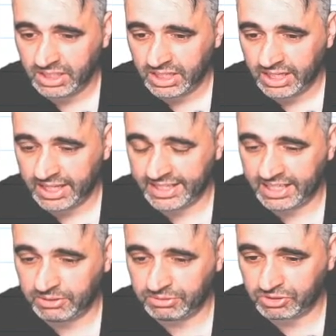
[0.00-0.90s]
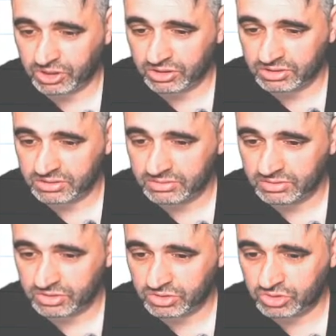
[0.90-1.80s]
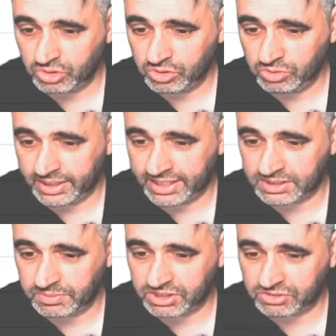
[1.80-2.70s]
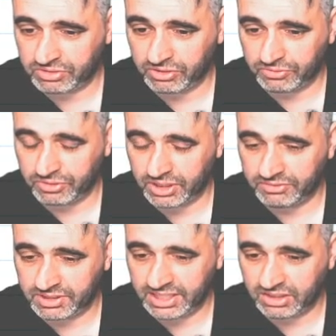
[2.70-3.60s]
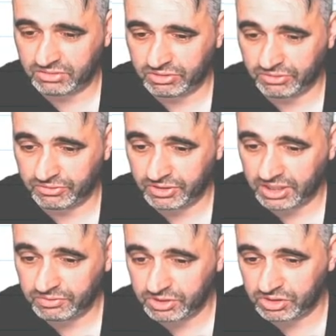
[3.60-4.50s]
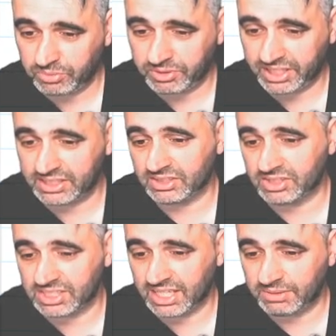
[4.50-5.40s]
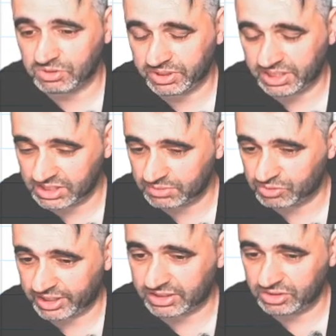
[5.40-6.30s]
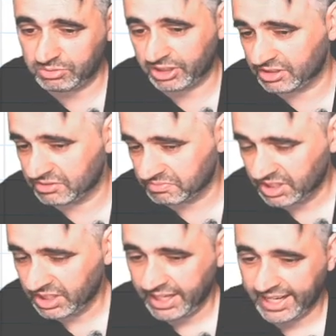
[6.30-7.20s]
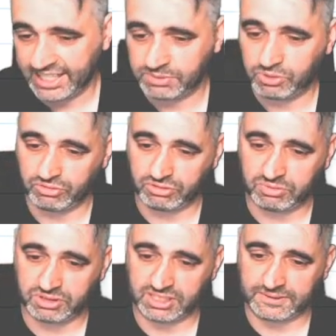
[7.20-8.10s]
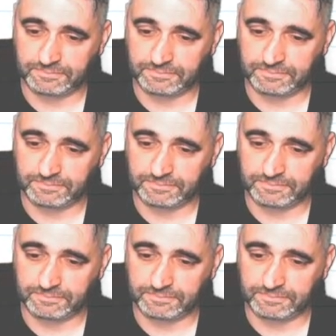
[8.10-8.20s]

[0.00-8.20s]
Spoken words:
And now we've got 2x plus 3 on 5, take 3 on 5. The denominators are the same, so we can subtract the numerators as per arithmetic.